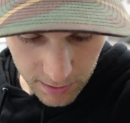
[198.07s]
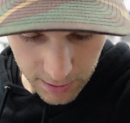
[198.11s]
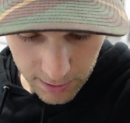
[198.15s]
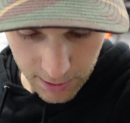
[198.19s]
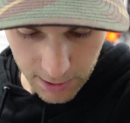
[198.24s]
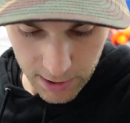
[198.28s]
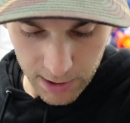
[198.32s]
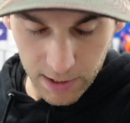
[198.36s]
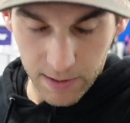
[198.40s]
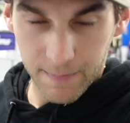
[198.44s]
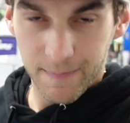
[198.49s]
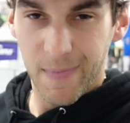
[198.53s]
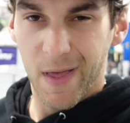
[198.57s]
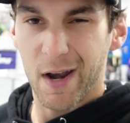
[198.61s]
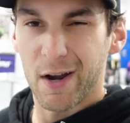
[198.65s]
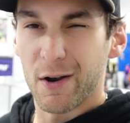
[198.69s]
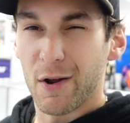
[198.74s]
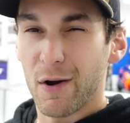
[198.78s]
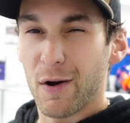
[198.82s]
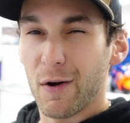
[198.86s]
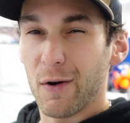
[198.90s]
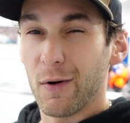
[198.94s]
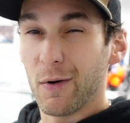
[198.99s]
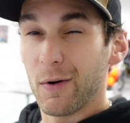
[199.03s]
I don't
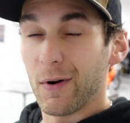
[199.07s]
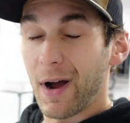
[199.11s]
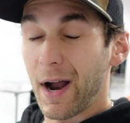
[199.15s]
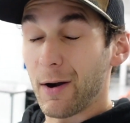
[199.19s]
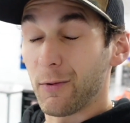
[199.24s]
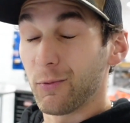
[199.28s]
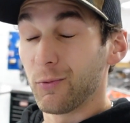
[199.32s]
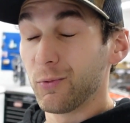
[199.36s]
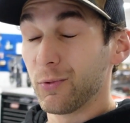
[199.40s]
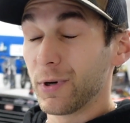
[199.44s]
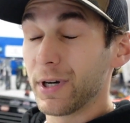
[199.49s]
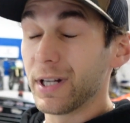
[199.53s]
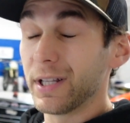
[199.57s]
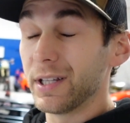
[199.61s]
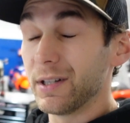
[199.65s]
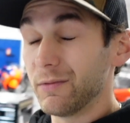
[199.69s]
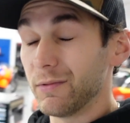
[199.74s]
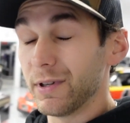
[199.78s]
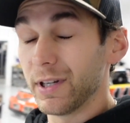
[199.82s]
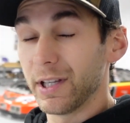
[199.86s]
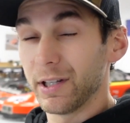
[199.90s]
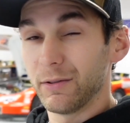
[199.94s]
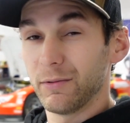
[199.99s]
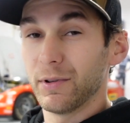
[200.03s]
know, I really,
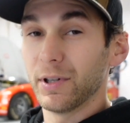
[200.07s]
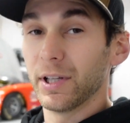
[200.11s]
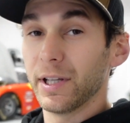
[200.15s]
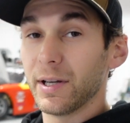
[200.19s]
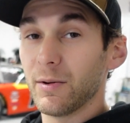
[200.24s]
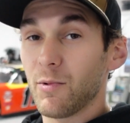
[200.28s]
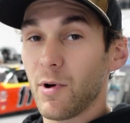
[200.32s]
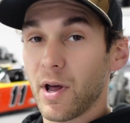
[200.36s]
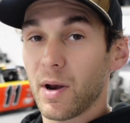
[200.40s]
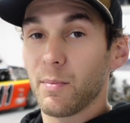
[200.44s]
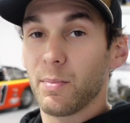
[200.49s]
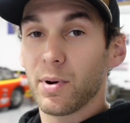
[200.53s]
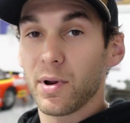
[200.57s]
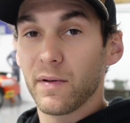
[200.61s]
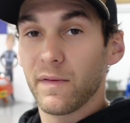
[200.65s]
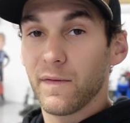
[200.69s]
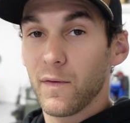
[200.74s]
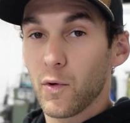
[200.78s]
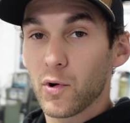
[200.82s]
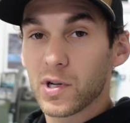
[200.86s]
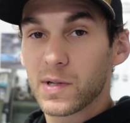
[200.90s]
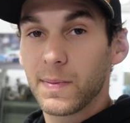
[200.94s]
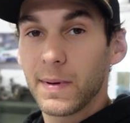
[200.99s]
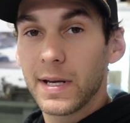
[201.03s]
really, really wanna put a
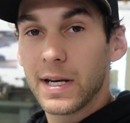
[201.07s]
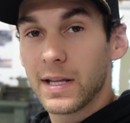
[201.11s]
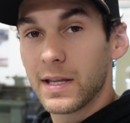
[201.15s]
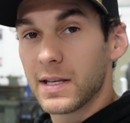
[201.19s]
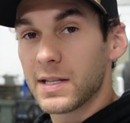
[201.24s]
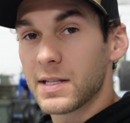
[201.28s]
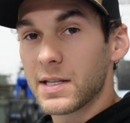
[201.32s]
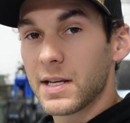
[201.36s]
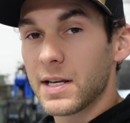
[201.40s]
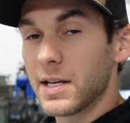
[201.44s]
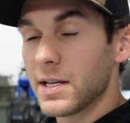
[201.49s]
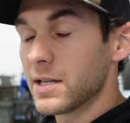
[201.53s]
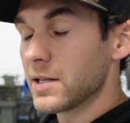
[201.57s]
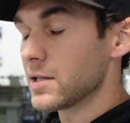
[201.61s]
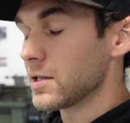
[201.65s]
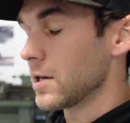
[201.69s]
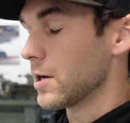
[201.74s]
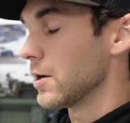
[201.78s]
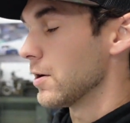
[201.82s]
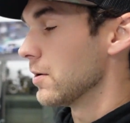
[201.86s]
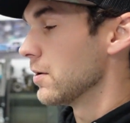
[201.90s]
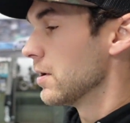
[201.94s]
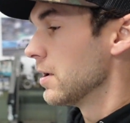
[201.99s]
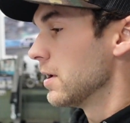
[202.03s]
4-speed in this thing,
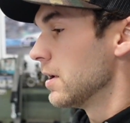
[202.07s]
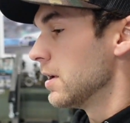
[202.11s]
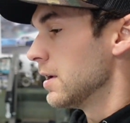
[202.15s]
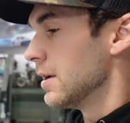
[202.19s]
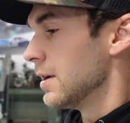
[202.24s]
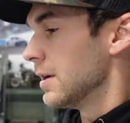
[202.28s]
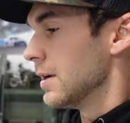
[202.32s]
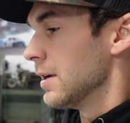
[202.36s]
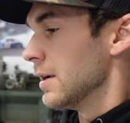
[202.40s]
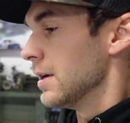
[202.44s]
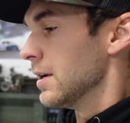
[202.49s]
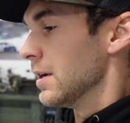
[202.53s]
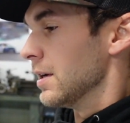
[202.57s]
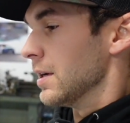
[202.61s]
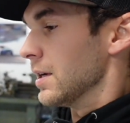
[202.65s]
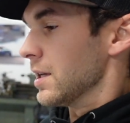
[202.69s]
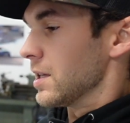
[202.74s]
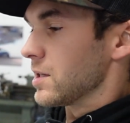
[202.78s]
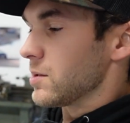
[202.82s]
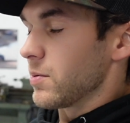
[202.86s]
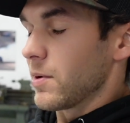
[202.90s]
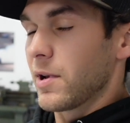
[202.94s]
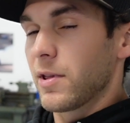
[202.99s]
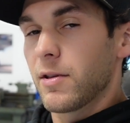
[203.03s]
so
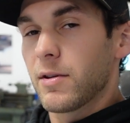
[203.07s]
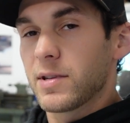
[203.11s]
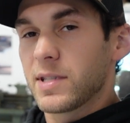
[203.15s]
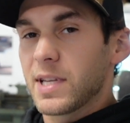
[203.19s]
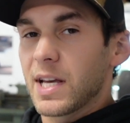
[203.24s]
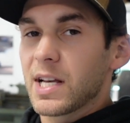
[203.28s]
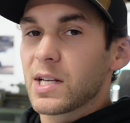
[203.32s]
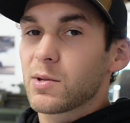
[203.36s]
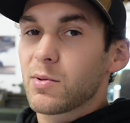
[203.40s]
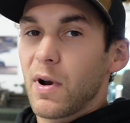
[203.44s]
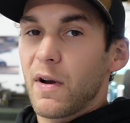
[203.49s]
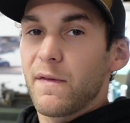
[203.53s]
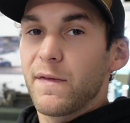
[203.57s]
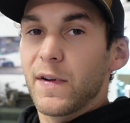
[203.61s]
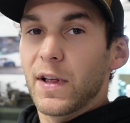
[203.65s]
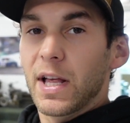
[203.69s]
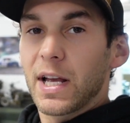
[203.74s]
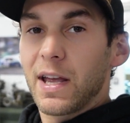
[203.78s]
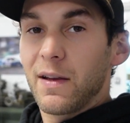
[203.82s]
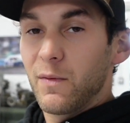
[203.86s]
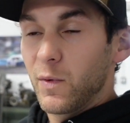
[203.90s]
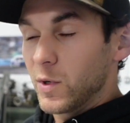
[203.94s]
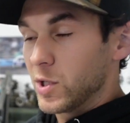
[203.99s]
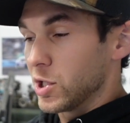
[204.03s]
it's one of those things where I feel
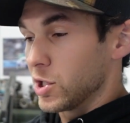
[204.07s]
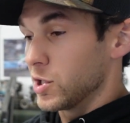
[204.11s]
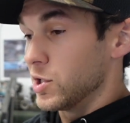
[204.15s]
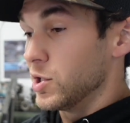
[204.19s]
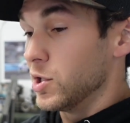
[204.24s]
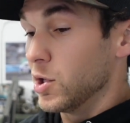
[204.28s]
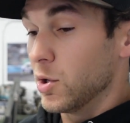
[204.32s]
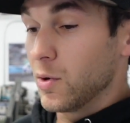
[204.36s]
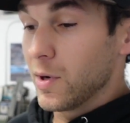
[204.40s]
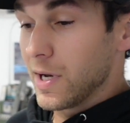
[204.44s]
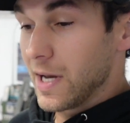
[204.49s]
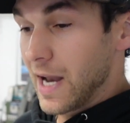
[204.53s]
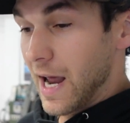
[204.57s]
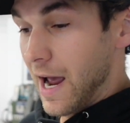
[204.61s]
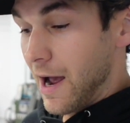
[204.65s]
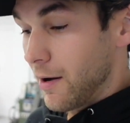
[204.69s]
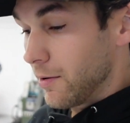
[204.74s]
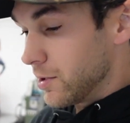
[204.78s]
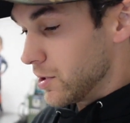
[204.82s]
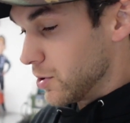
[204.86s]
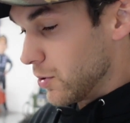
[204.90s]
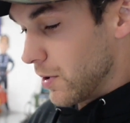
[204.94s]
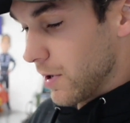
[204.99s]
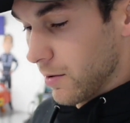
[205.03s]
like if we just do it
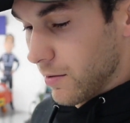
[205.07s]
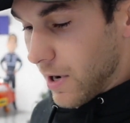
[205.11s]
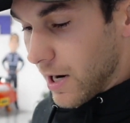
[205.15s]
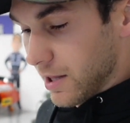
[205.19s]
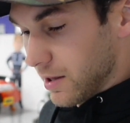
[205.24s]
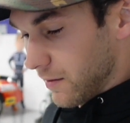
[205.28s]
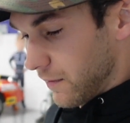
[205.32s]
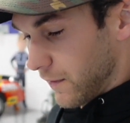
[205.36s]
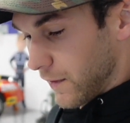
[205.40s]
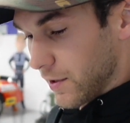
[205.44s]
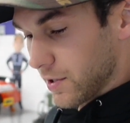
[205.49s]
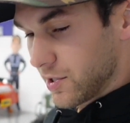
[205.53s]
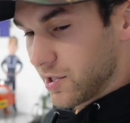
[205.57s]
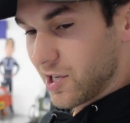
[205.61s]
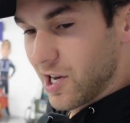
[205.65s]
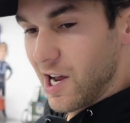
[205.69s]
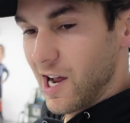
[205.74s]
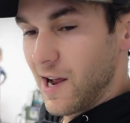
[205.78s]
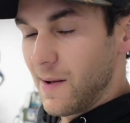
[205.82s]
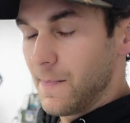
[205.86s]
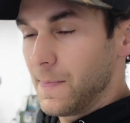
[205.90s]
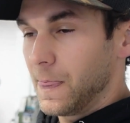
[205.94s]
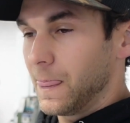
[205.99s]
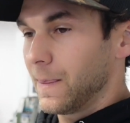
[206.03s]
now, do it right the first
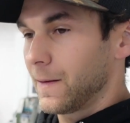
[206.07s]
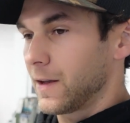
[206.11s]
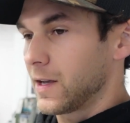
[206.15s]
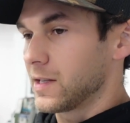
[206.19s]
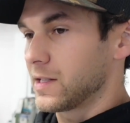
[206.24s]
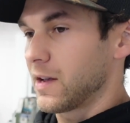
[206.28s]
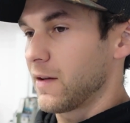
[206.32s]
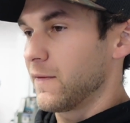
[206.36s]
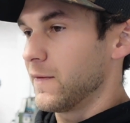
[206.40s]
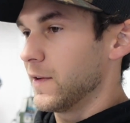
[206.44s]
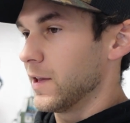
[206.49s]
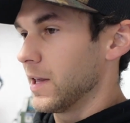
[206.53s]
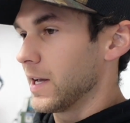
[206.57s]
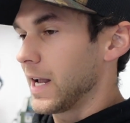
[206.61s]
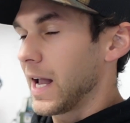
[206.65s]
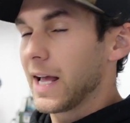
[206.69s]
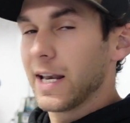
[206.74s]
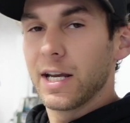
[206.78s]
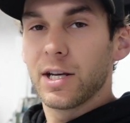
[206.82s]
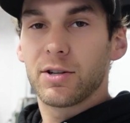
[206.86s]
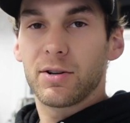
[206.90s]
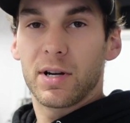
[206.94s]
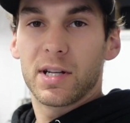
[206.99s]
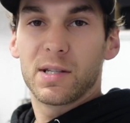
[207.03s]
time, because I feel like
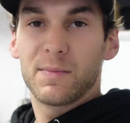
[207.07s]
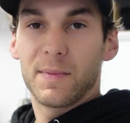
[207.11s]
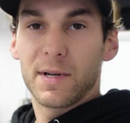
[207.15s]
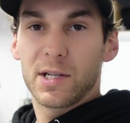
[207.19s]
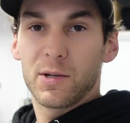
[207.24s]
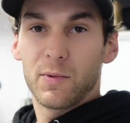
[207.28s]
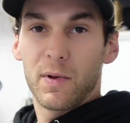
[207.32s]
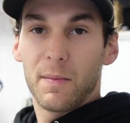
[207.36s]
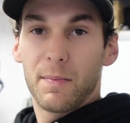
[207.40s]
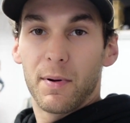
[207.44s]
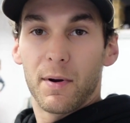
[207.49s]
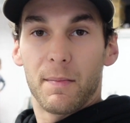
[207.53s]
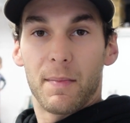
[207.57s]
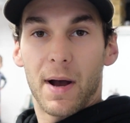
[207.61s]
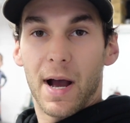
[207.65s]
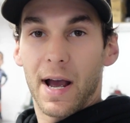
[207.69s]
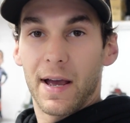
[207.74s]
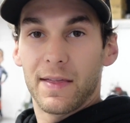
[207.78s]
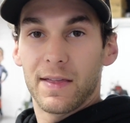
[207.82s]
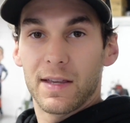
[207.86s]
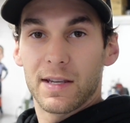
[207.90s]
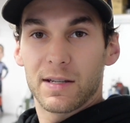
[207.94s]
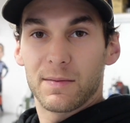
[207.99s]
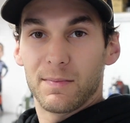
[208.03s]
any transmission we put
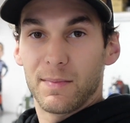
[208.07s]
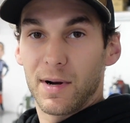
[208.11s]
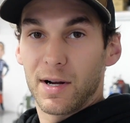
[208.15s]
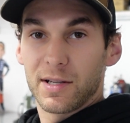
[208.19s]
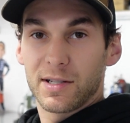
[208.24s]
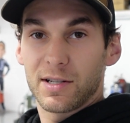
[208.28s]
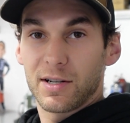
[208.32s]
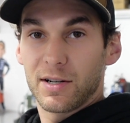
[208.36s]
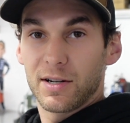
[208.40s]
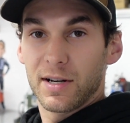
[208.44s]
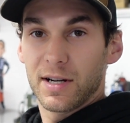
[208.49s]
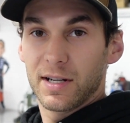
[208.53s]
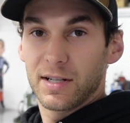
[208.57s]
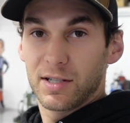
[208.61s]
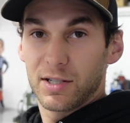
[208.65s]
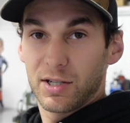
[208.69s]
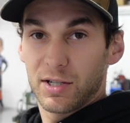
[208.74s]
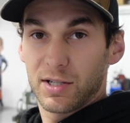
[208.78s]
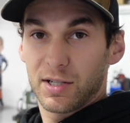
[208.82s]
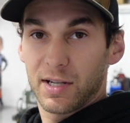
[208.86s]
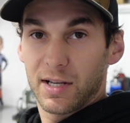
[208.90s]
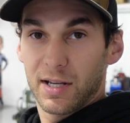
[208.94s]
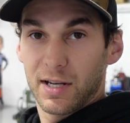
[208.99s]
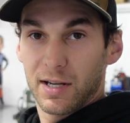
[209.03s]
behind this monster is
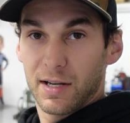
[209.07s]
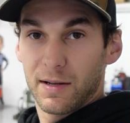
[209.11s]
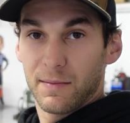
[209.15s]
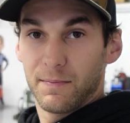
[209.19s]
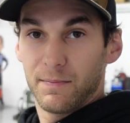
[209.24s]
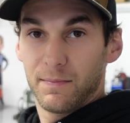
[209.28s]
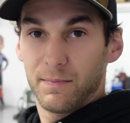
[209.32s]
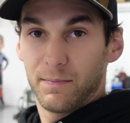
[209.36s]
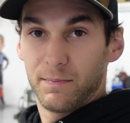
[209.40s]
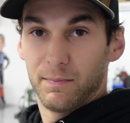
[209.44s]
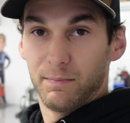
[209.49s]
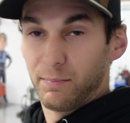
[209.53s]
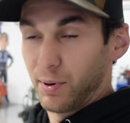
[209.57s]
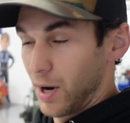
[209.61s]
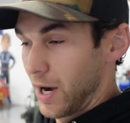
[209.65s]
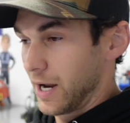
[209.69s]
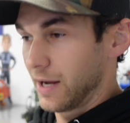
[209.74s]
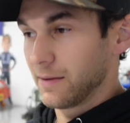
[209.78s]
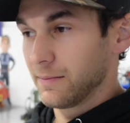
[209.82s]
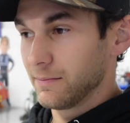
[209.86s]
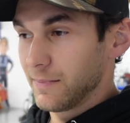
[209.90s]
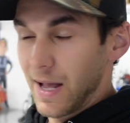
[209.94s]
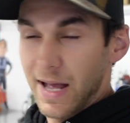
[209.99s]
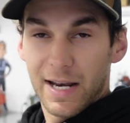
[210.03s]
just gonna
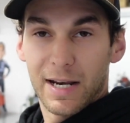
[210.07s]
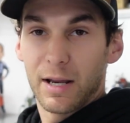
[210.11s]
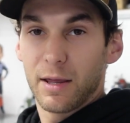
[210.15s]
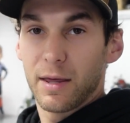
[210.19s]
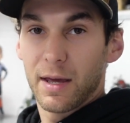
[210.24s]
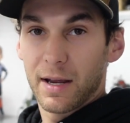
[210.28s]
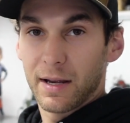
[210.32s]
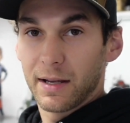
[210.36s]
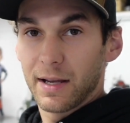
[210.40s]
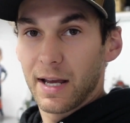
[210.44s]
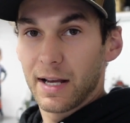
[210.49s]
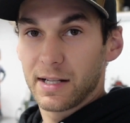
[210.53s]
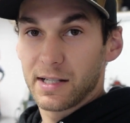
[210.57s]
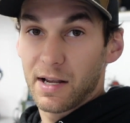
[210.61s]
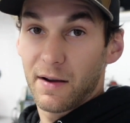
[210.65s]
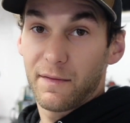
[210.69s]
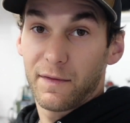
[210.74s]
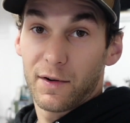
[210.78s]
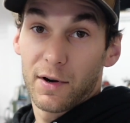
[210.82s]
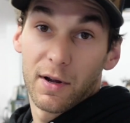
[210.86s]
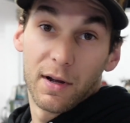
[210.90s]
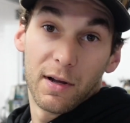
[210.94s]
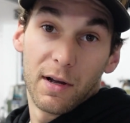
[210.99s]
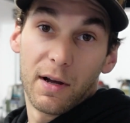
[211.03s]
break anything
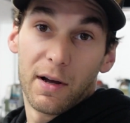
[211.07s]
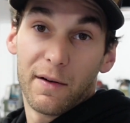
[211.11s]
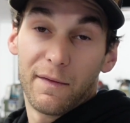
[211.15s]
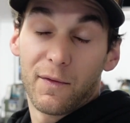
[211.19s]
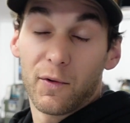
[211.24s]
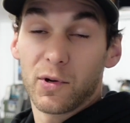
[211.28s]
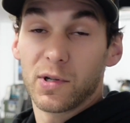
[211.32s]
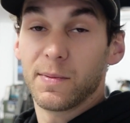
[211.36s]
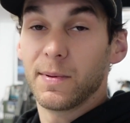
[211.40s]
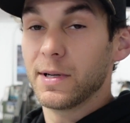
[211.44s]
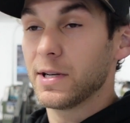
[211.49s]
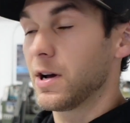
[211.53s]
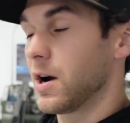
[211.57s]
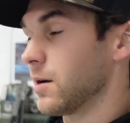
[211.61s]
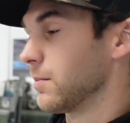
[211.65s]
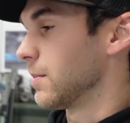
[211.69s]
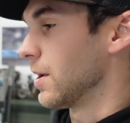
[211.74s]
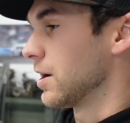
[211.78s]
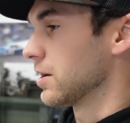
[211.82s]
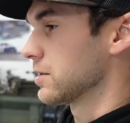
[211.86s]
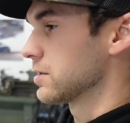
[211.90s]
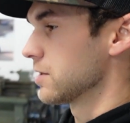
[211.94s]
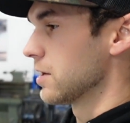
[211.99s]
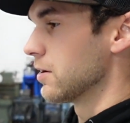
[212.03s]
except for a 4-speed dog
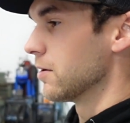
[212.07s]
box.